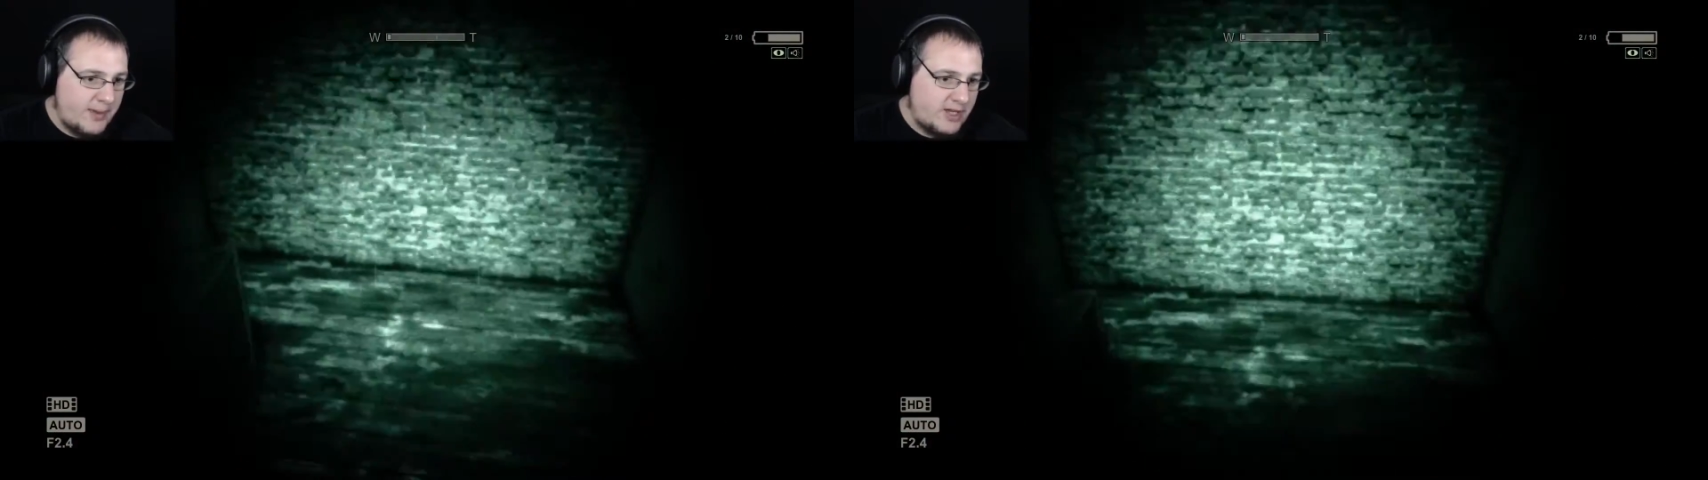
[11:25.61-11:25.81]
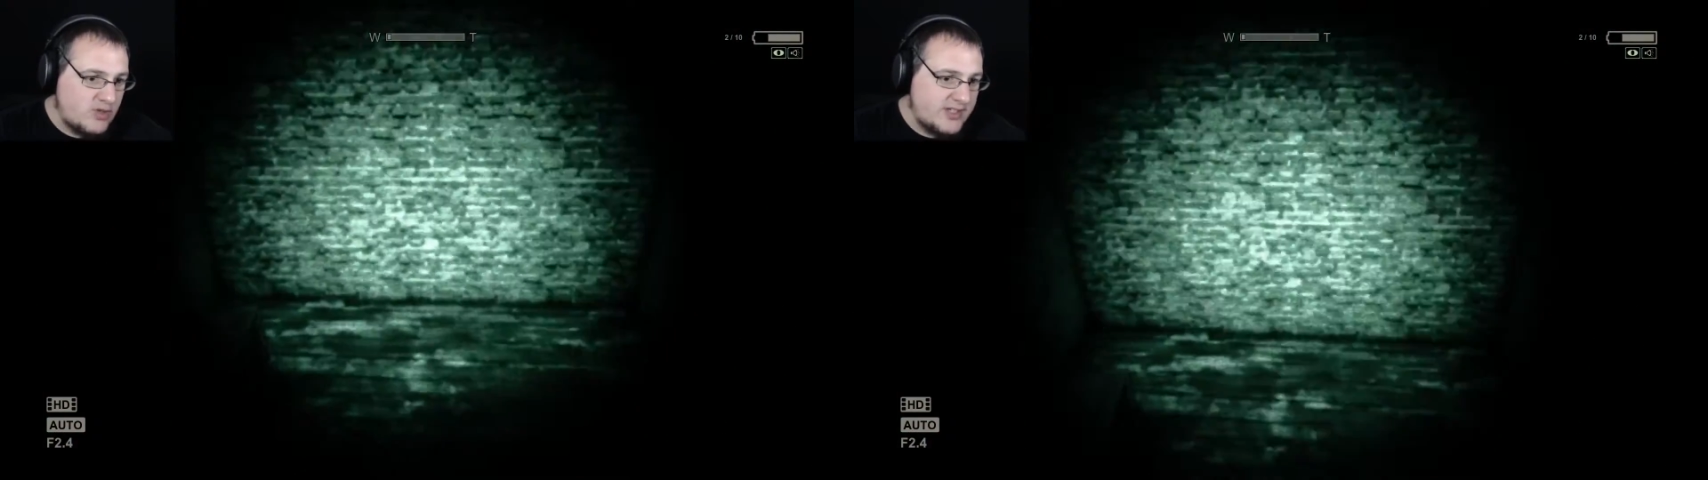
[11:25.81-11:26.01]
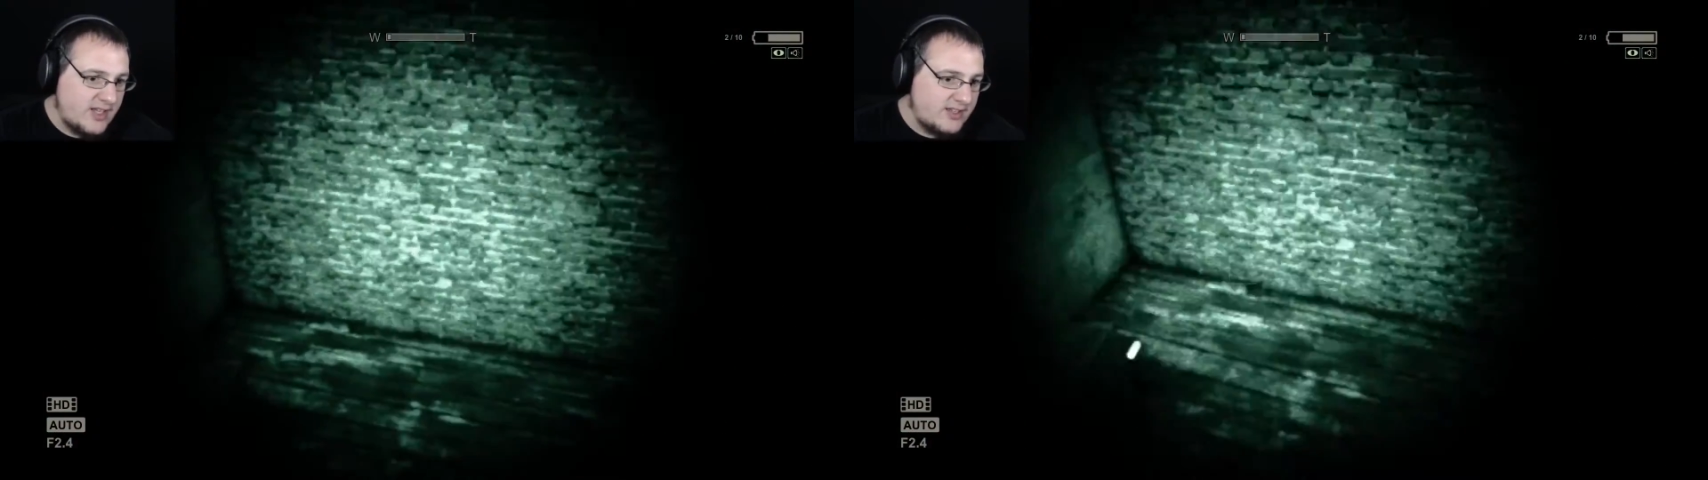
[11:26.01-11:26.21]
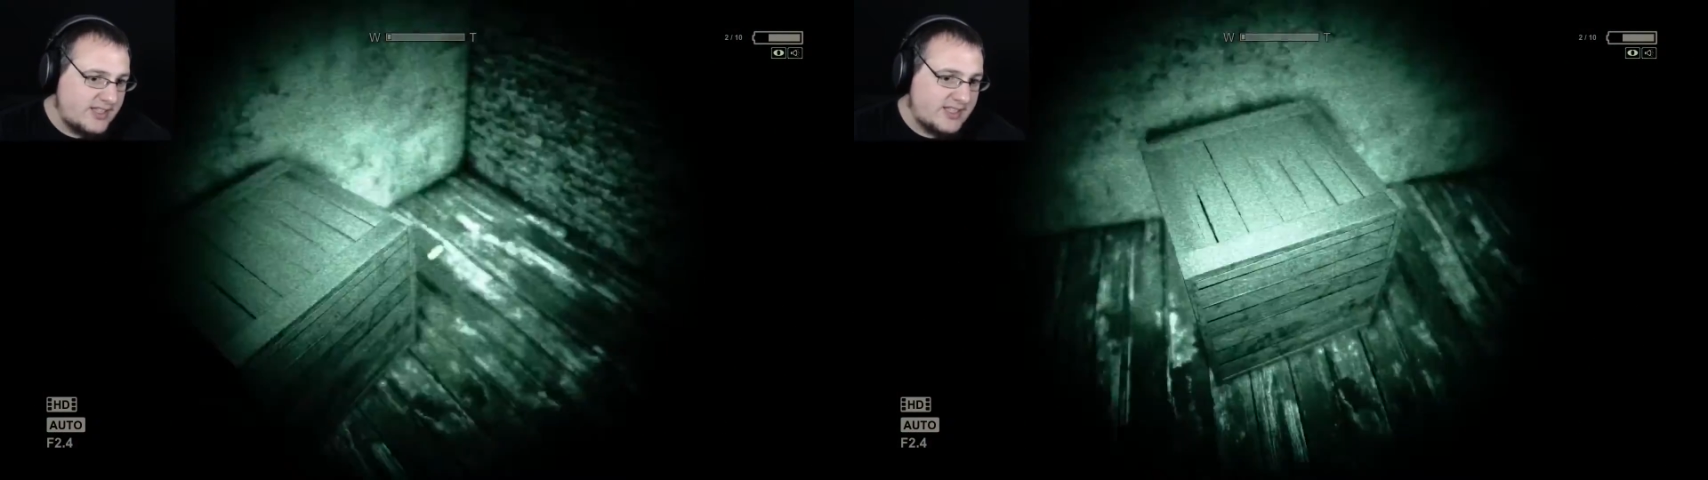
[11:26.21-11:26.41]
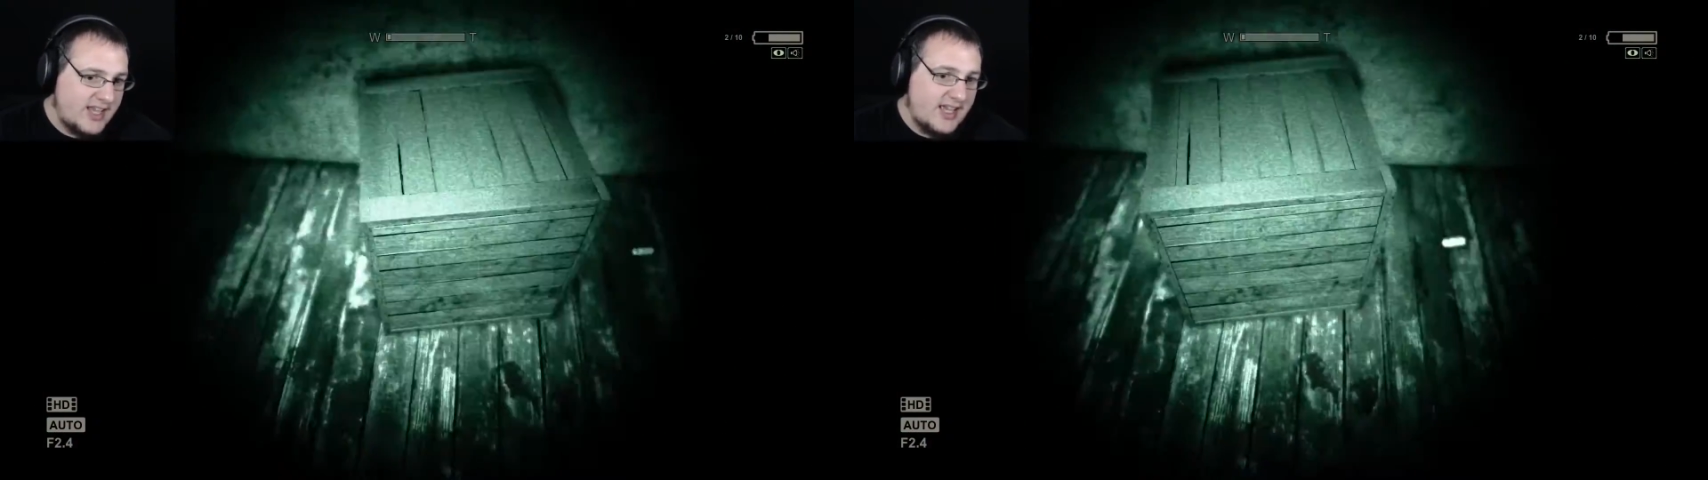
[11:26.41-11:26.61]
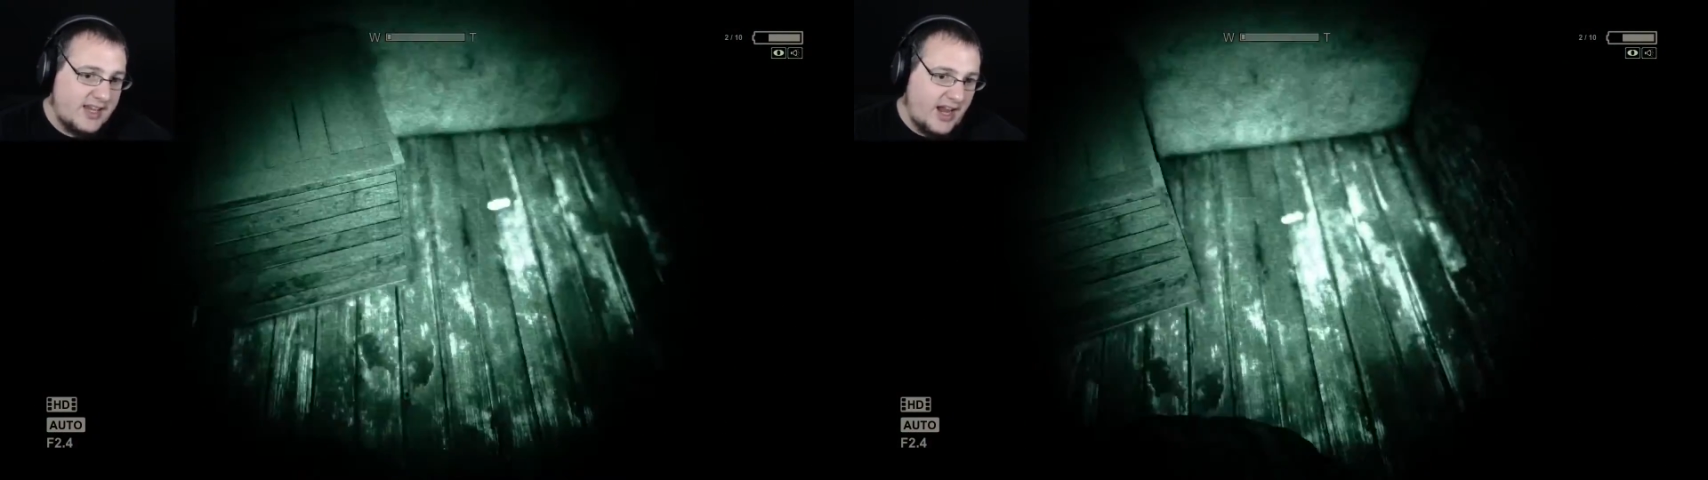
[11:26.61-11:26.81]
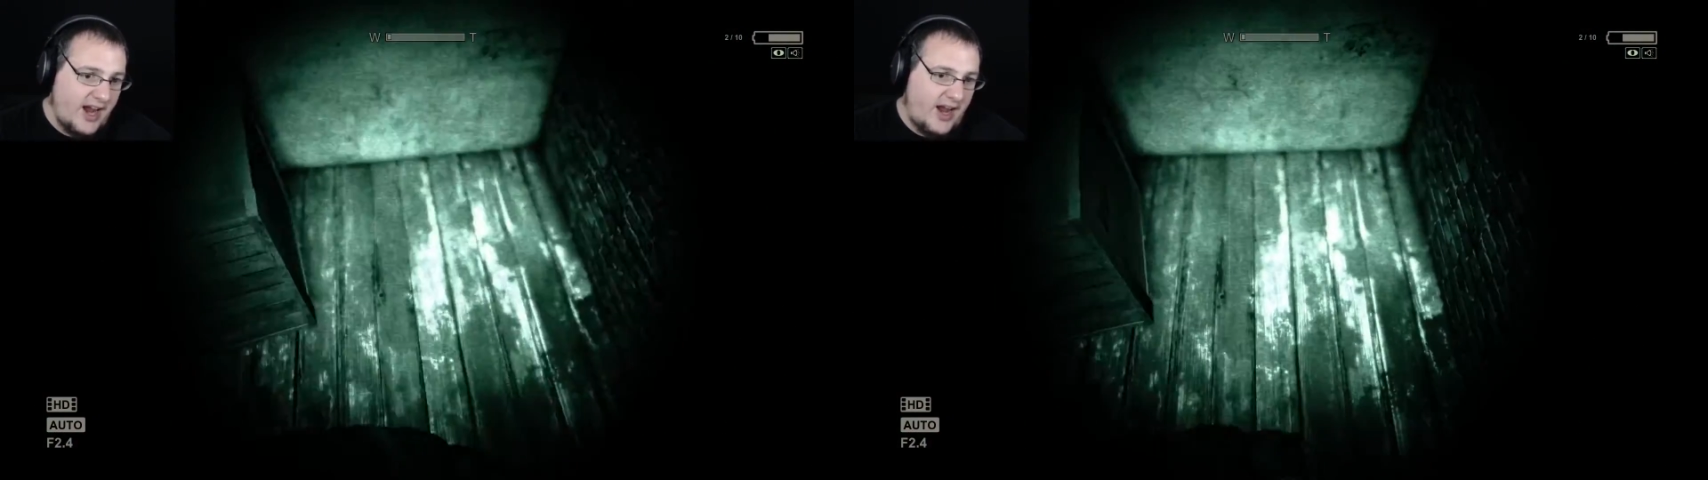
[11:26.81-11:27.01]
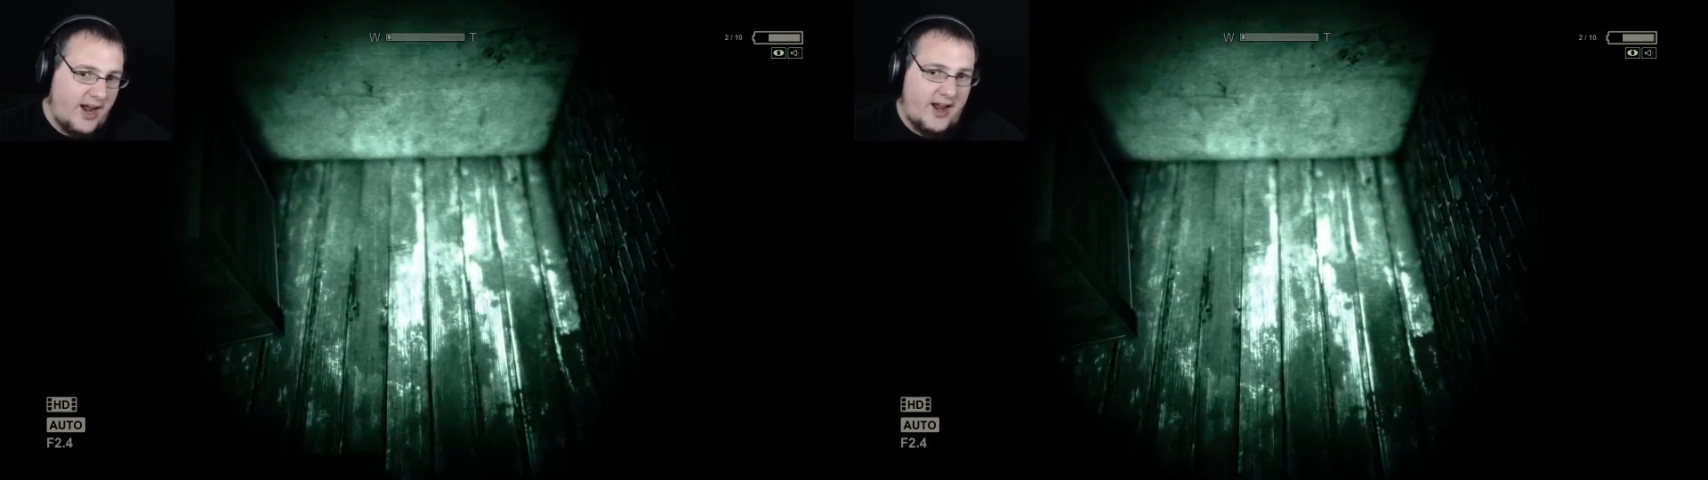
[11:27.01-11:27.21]
batteries under the stairs?
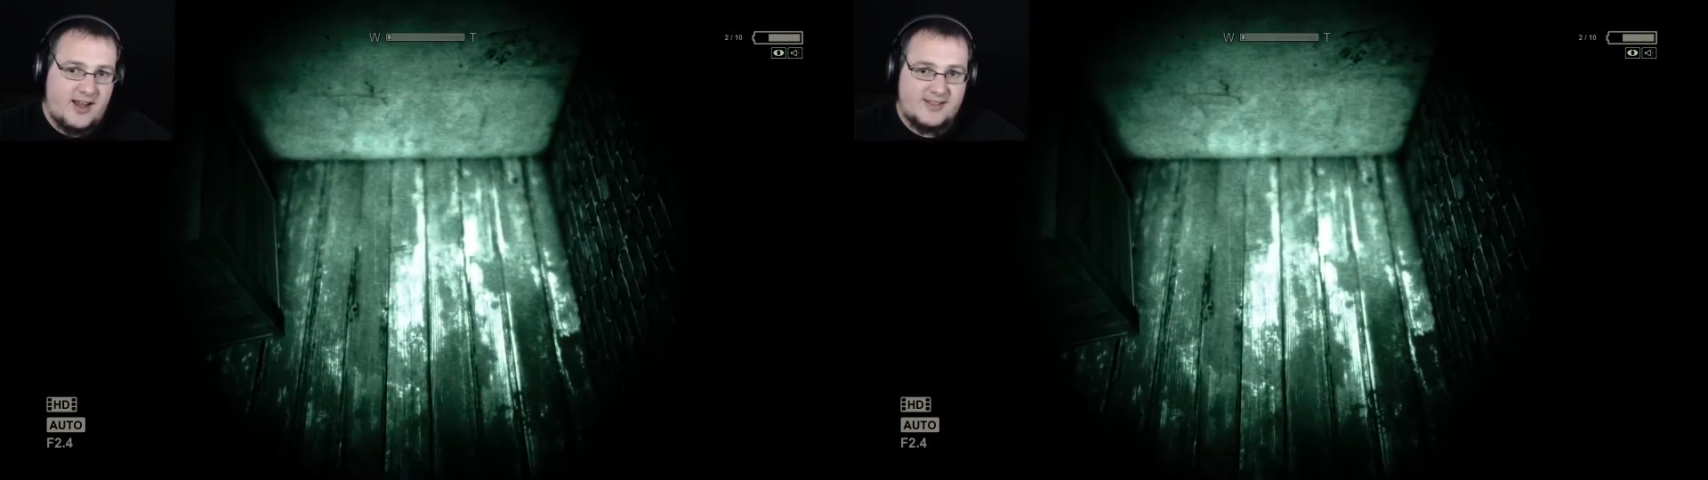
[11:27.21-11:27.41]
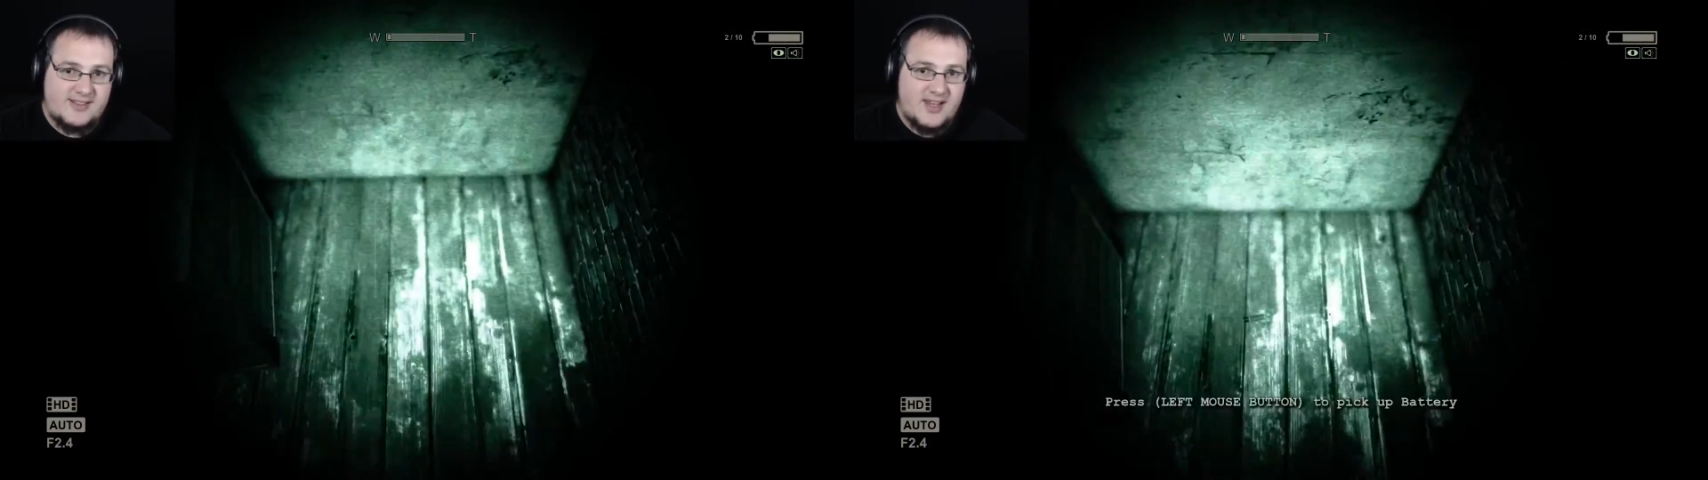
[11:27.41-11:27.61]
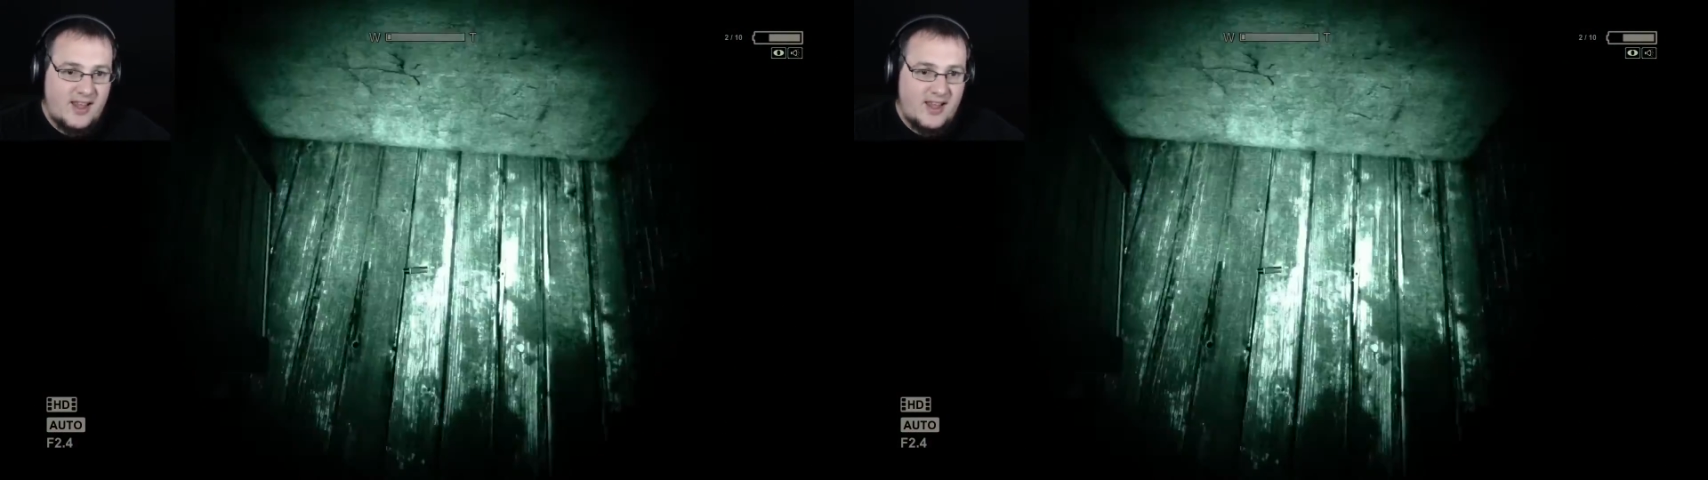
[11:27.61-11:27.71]
Yes!